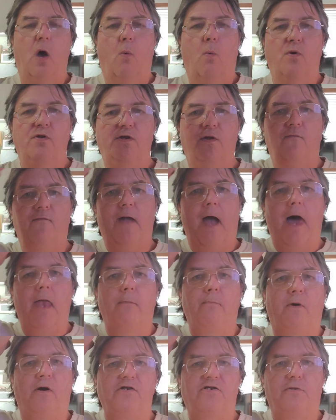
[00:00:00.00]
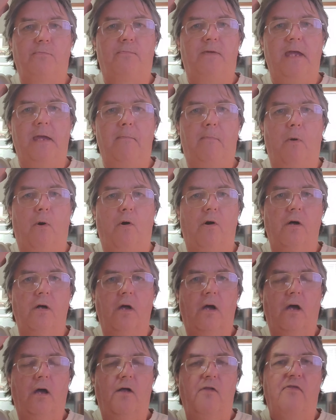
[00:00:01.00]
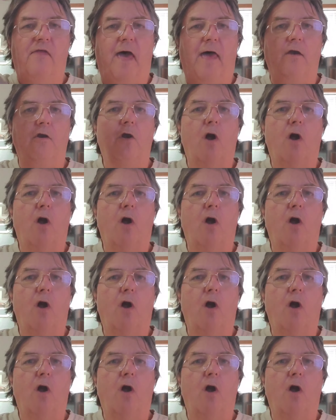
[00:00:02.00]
When you've got a bunch of people that